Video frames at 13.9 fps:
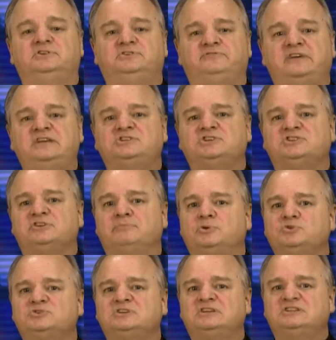faces their most
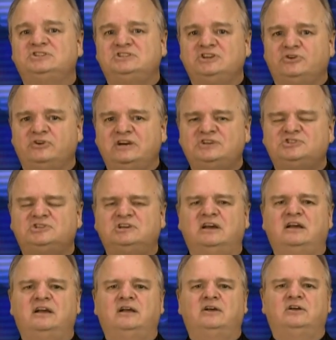serious
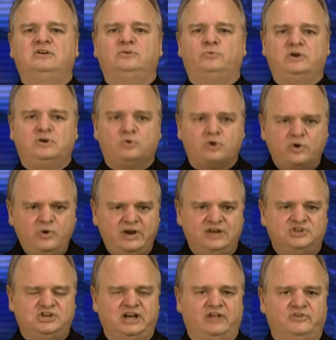recruiting
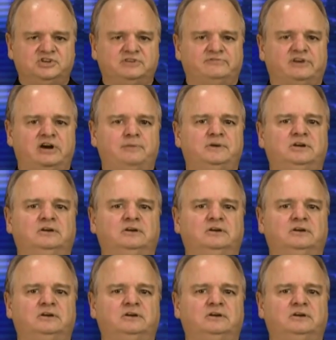challenge environment